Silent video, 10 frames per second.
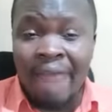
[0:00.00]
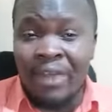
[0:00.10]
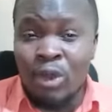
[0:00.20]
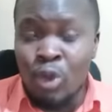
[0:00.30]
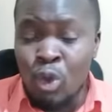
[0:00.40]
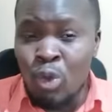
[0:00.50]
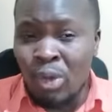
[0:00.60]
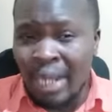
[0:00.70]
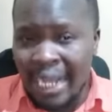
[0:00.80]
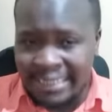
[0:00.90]
and then you
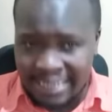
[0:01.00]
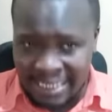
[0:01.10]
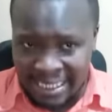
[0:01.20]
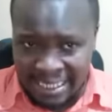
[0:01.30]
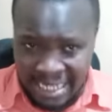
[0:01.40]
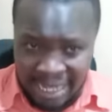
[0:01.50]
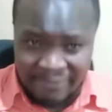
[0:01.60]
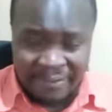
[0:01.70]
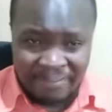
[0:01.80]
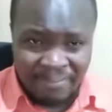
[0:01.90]
look at
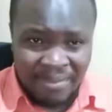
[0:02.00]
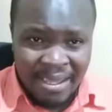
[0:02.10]
Igathe,